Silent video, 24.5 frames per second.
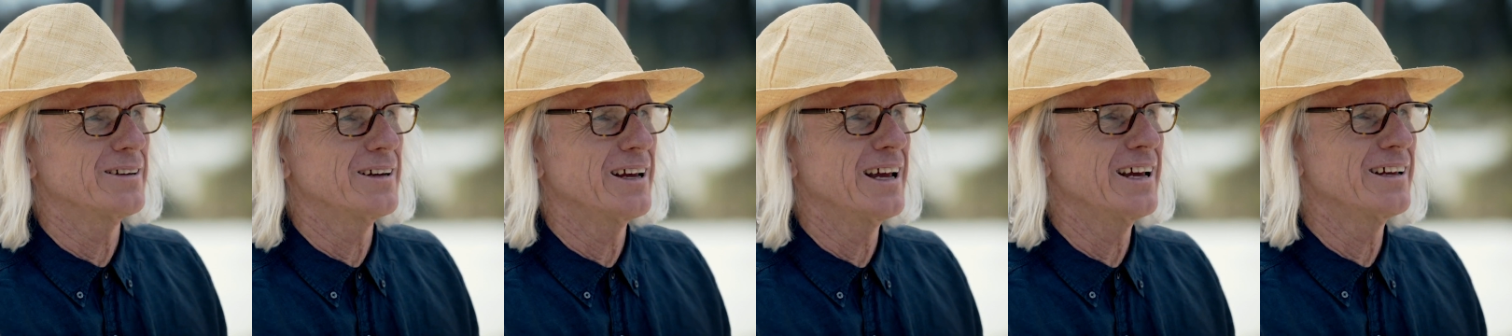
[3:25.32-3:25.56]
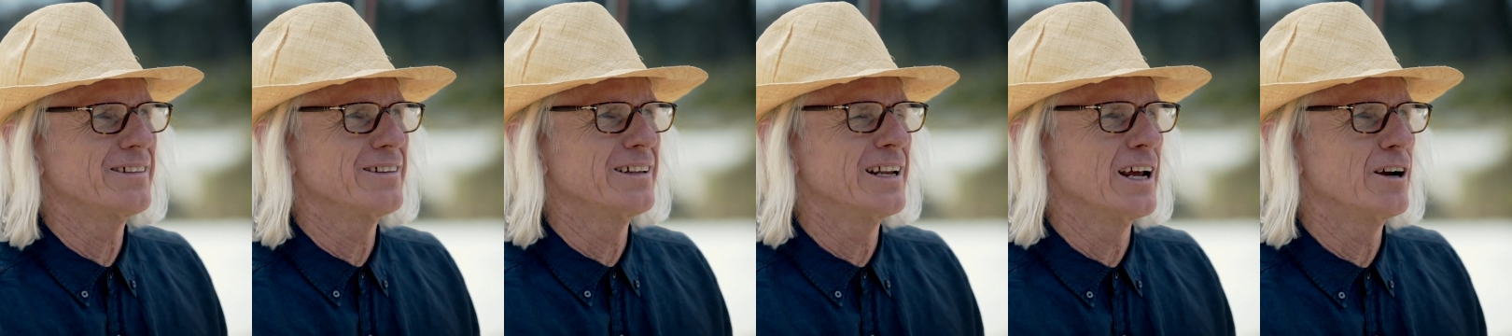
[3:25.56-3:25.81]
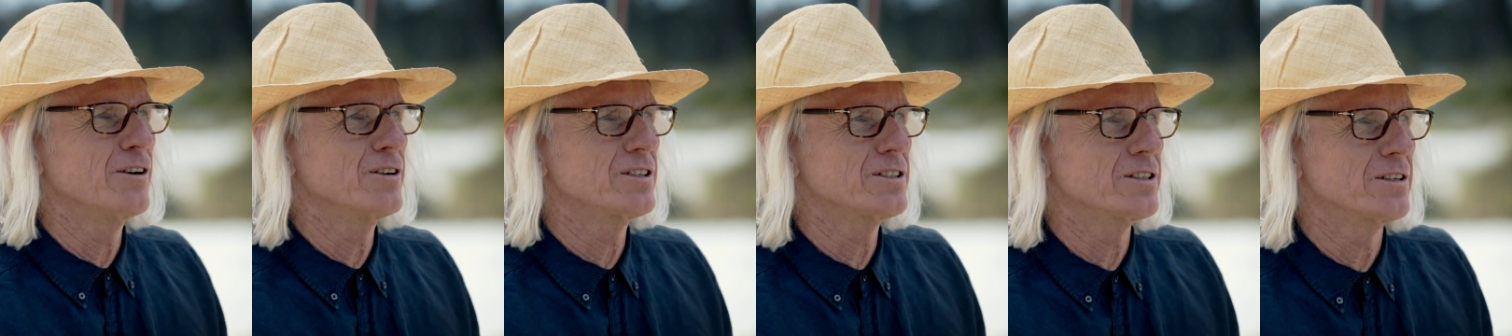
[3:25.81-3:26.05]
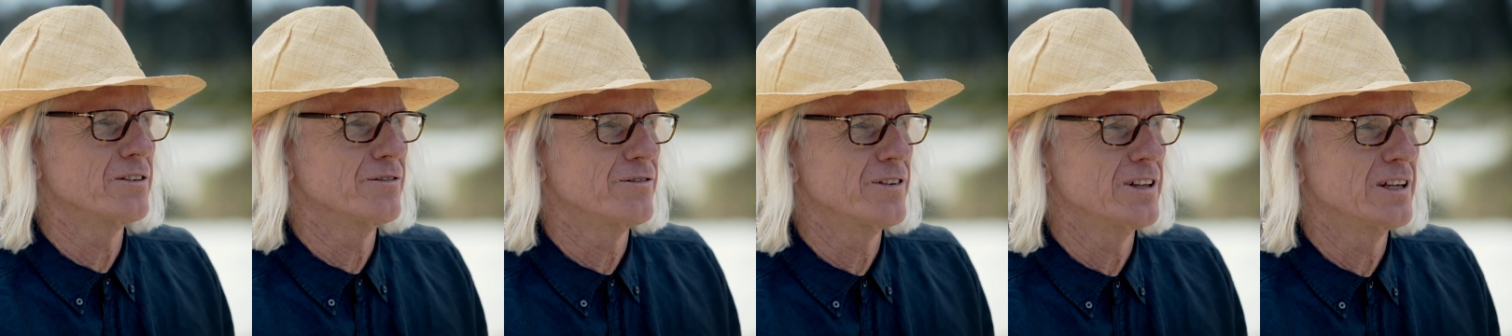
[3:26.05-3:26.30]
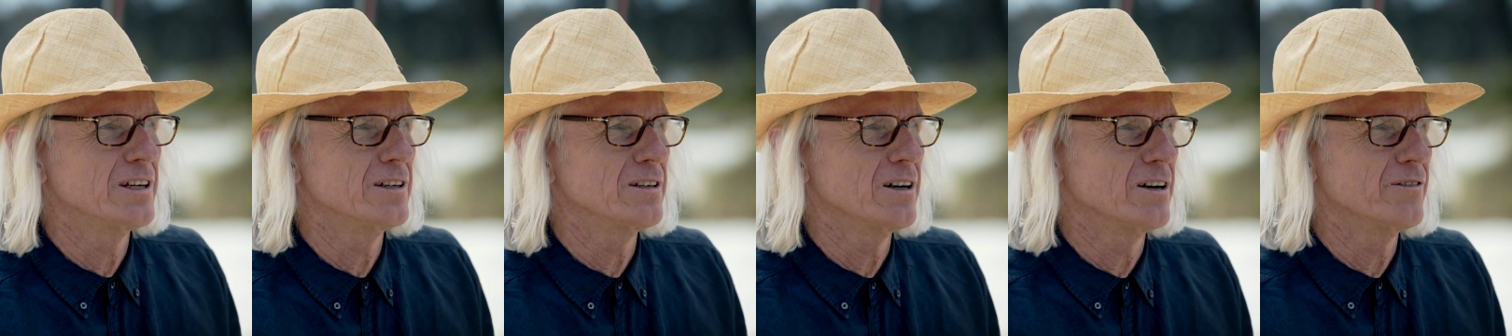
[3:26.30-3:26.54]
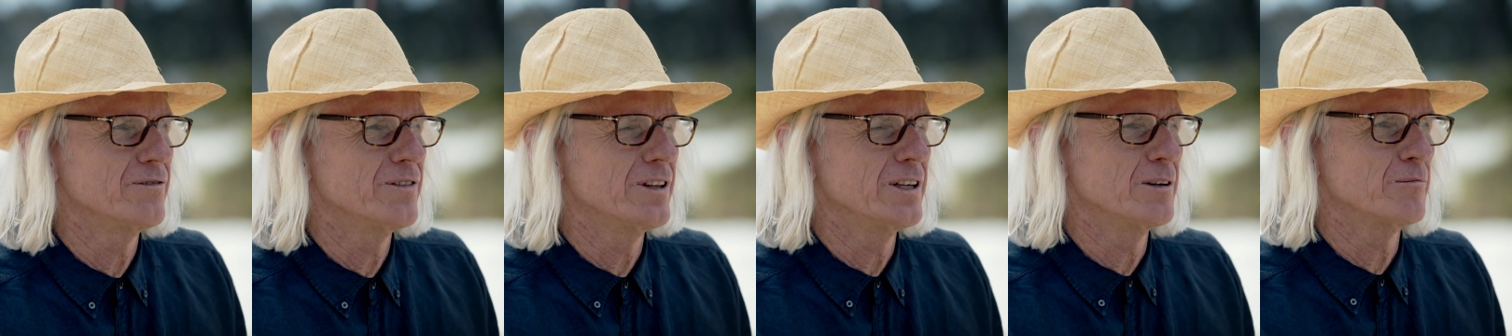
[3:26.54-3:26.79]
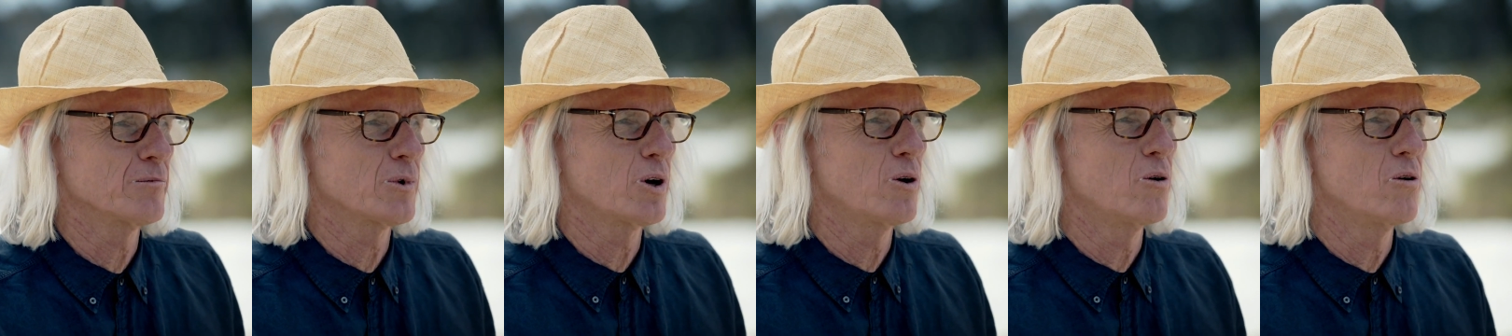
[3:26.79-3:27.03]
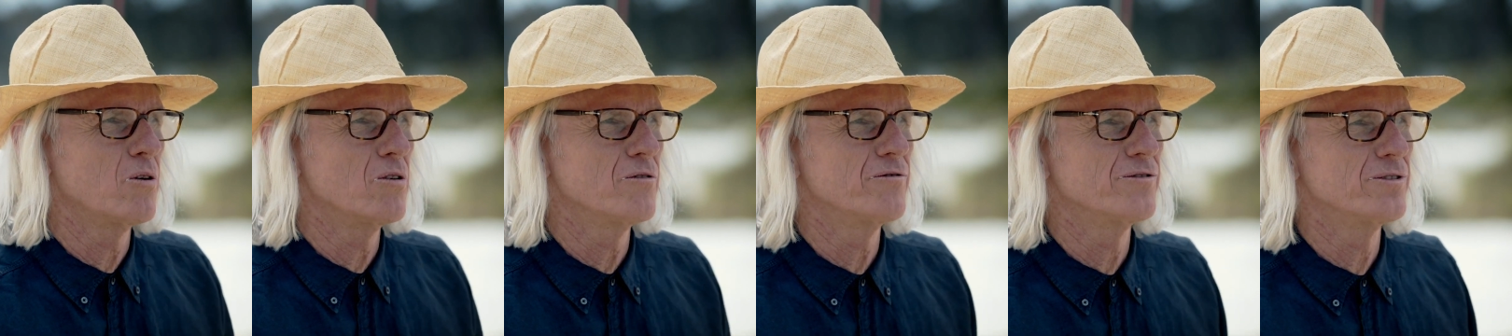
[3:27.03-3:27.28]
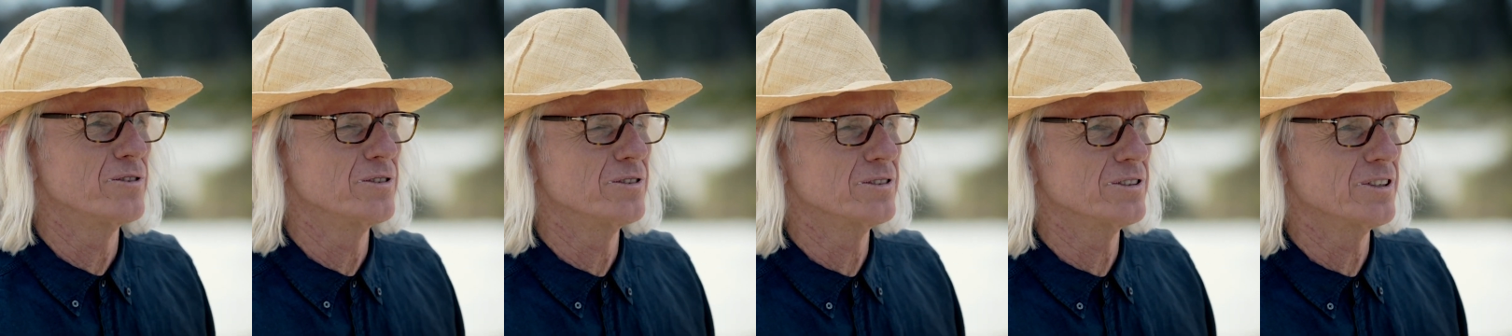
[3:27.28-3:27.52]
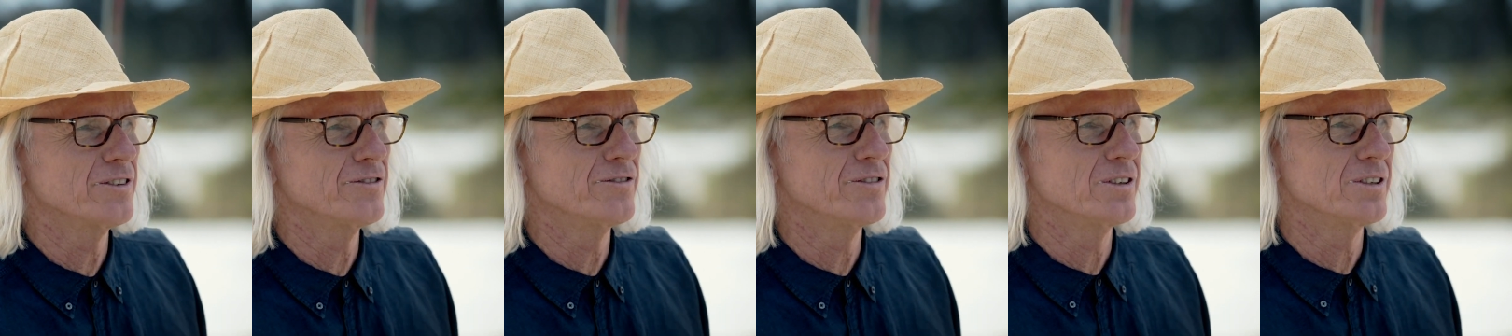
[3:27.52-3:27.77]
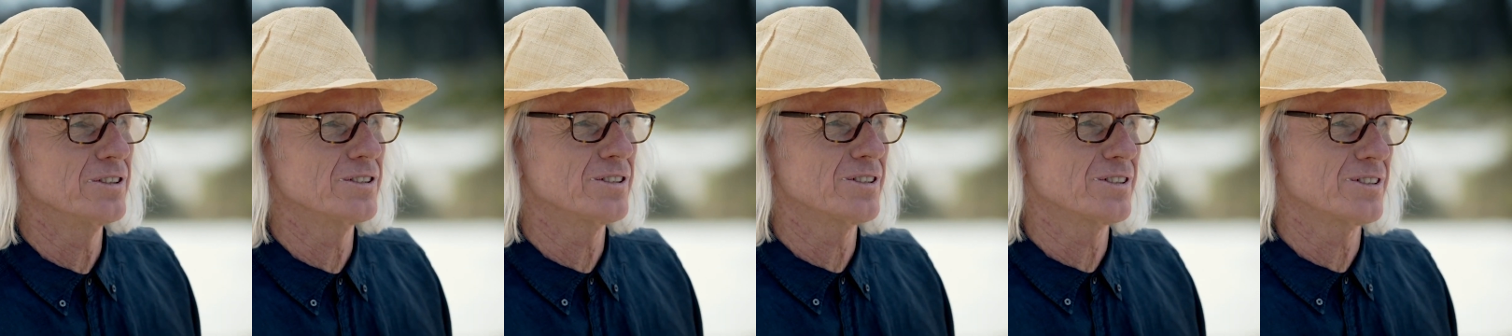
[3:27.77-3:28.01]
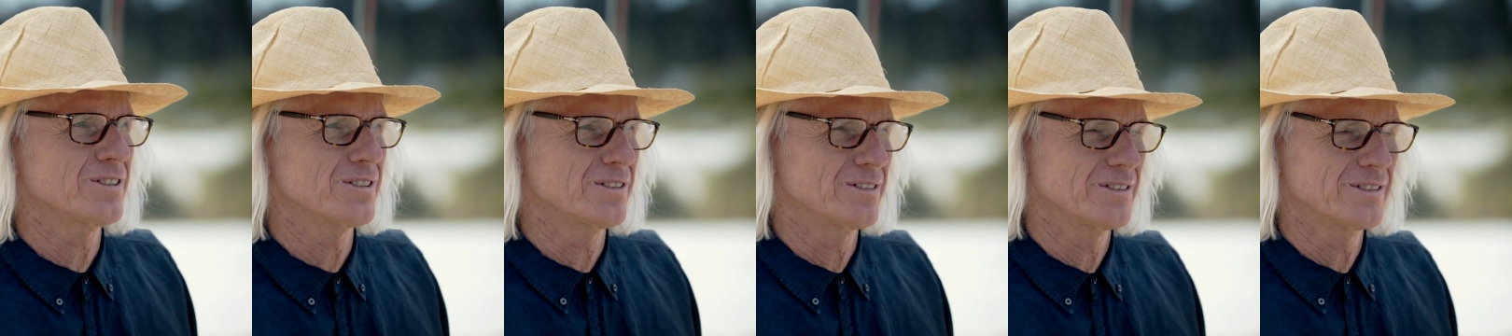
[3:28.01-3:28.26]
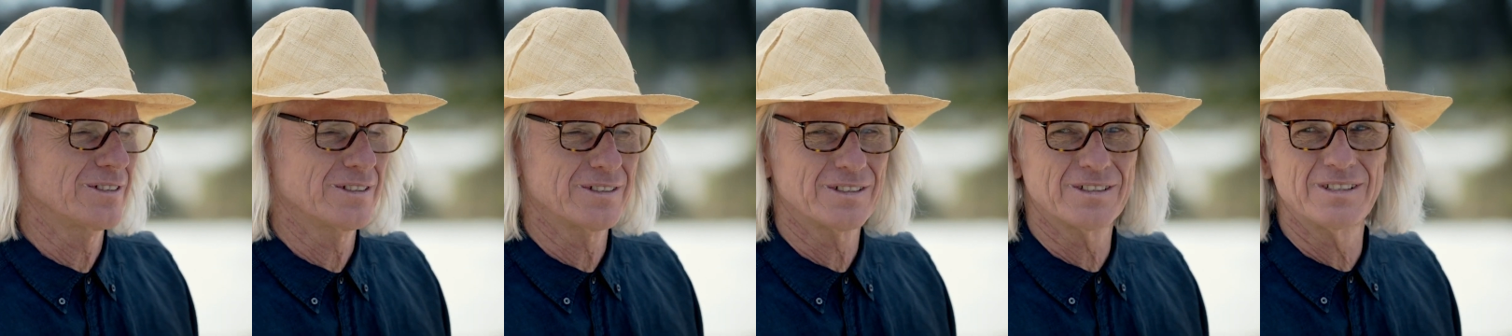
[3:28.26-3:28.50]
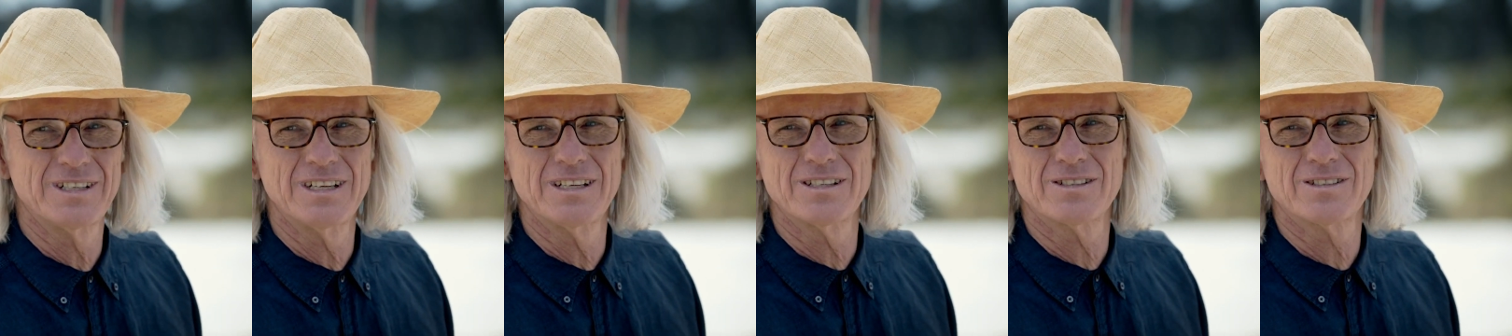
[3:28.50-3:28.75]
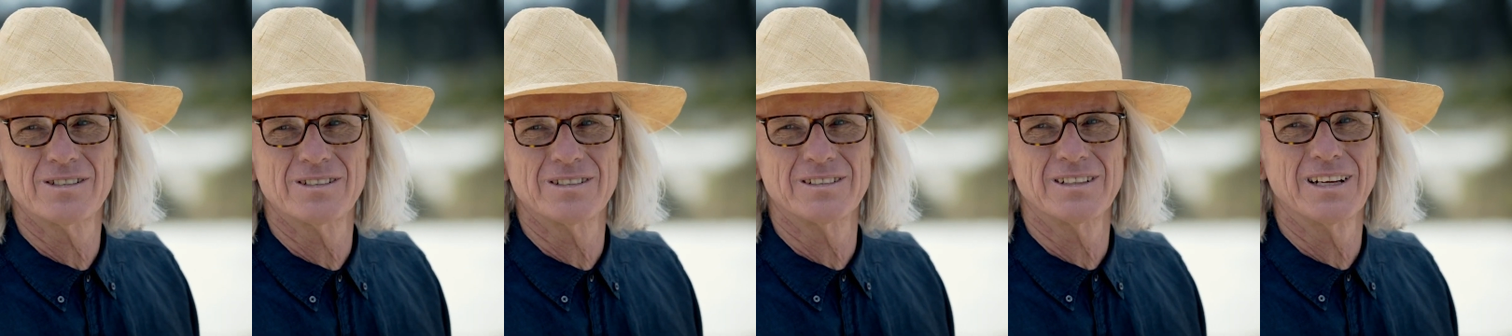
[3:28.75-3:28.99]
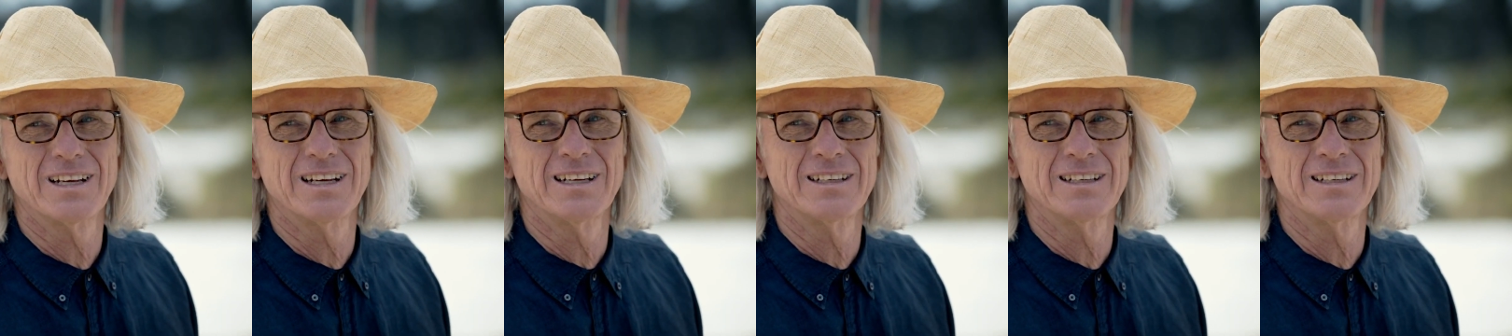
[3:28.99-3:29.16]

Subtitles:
had the narrative of the Mkovu in the first season,